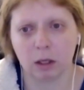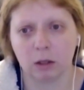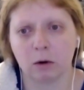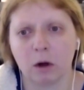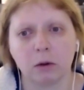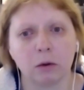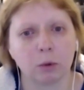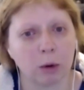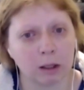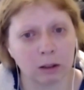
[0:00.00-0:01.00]
you're not
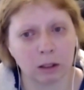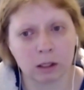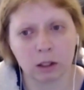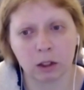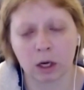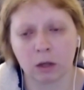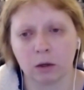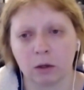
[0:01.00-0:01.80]
threatening each other,